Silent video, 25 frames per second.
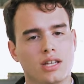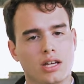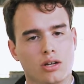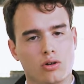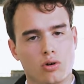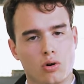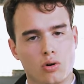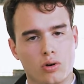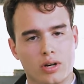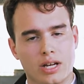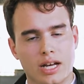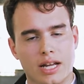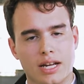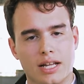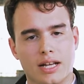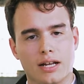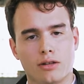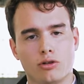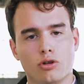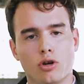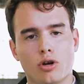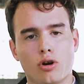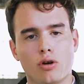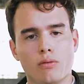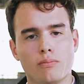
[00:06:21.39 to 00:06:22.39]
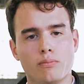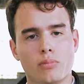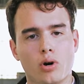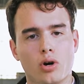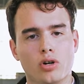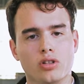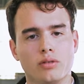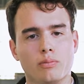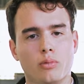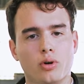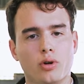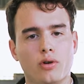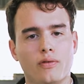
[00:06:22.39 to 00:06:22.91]
and the
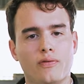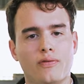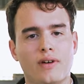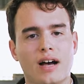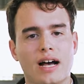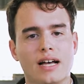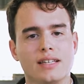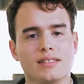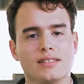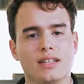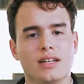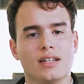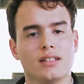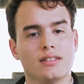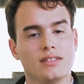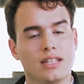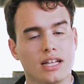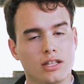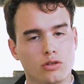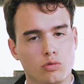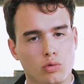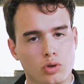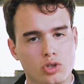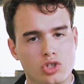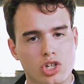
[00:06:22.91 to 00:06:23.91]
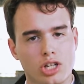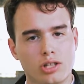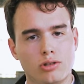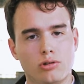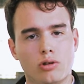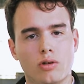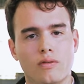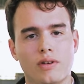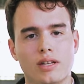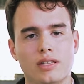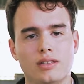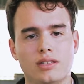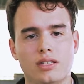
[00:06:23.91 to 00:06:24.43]
220 volt single
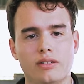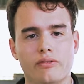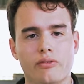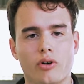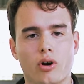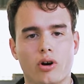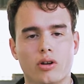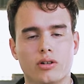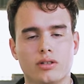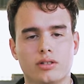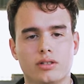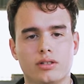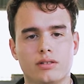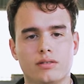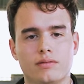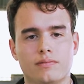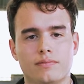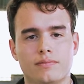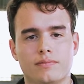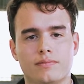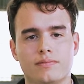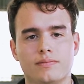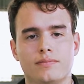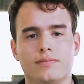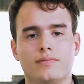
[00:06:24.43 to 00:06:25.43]
phase onboard charger.